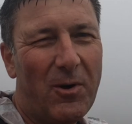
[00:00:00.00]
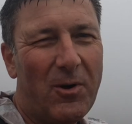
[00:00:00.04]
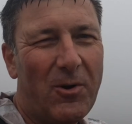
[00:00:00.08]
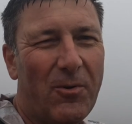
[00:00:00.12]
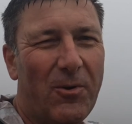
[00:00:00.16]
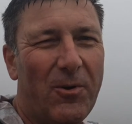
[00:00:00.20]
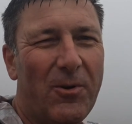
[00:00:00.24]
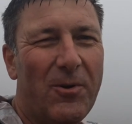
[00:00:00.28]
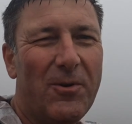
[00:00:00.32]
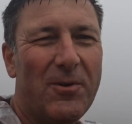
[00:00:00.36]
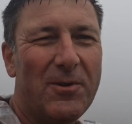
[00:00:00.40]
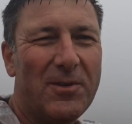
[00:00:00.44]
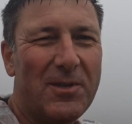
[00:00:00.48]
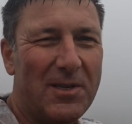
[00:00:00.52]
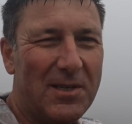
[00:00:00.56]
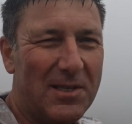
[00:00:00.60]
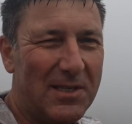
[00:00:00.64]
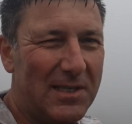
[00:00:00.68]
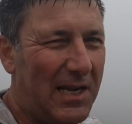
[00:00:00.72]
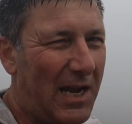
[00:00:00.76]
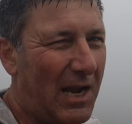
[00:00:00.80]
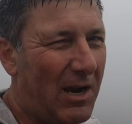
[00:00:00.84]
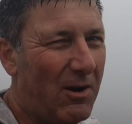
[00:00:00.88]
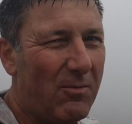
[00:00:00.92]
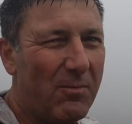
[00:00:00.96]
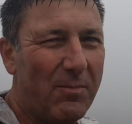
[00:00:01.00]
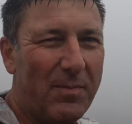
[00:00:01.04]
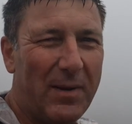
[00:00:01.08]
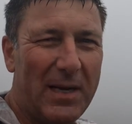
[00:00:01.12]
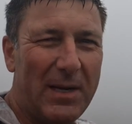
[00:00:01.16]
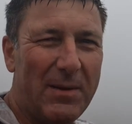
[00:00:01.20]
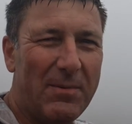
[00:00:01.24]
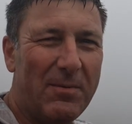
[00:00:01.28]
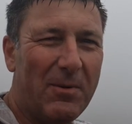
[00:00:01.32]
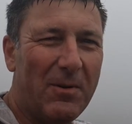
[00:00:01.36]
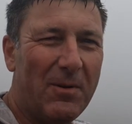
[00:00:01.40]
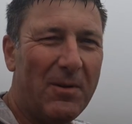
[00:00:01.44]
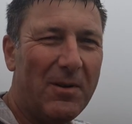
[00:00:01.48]
crews and sound
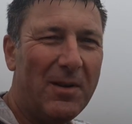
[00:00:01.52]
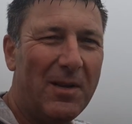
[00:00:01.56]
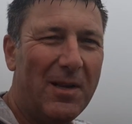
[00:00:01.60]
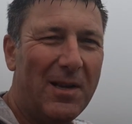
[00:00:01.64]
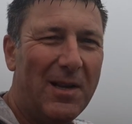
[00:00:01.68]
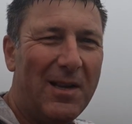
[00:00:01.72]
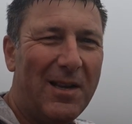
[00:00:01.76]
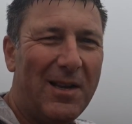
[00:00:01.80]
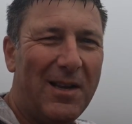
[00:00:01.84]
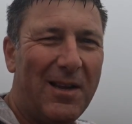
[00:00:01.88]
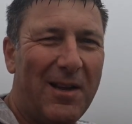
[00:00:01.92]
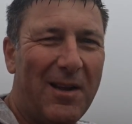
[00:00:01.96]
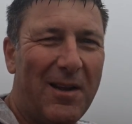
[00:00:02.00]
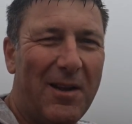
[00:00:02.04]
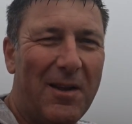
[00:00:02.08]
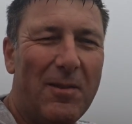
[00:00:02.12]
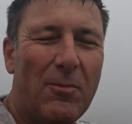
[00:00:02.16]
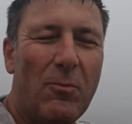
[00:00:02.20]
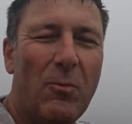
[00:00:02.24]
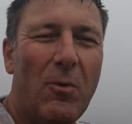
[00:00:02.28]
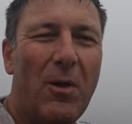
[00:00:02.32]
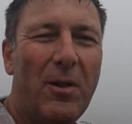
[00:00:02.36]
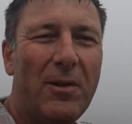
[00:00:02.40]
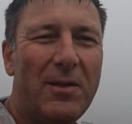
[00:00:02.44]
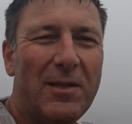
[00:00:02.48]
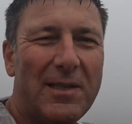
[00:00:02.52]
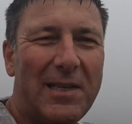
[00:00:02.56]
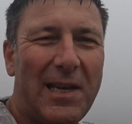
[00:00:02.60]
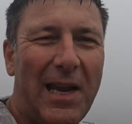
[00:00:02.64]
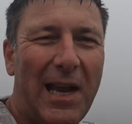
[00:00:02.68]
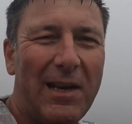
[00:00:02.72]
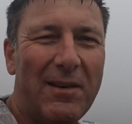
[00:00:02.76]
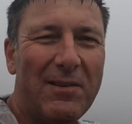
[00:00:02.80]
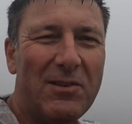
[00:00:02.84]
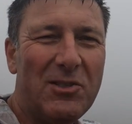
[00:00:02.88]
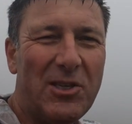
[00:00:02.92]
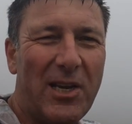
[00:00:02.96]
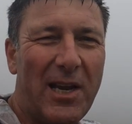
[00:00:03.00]
people, the world has
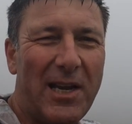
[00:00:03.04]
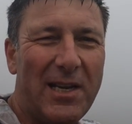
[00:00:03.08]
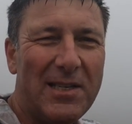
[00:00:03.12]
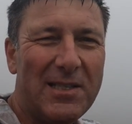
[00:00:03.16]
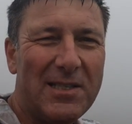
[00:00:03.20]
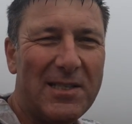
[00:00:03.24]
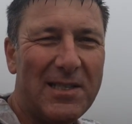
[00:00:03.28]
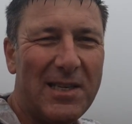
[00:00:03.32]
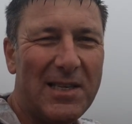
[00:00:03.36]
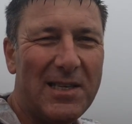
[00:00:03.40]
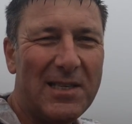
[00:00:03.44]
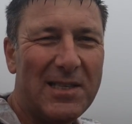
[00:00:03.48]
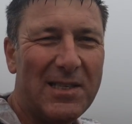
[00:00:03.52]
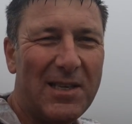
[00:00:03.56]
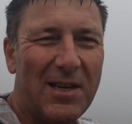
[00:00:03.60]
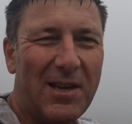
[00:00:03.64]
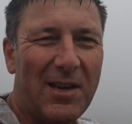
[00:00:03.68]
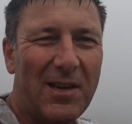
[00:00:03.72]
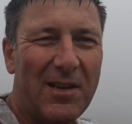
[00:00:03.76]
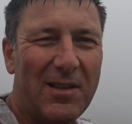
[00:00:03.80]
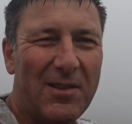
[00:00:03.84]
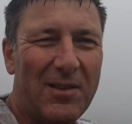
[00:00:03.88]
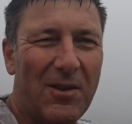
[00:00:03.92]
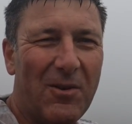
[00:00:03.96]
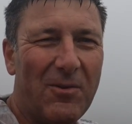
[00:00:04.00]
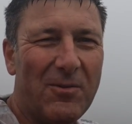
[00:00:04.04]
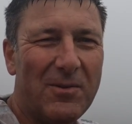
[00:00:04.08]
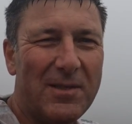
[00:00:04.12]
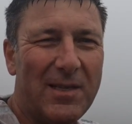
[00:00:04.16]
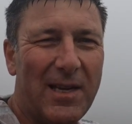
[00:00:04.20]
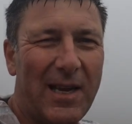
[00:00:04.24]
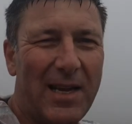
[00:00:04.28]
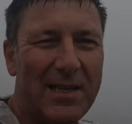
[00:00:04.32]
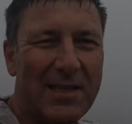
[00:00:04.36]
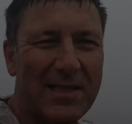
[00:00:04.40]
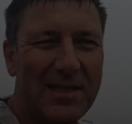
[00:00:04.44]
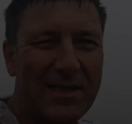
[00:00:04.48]
kind of changed since those days,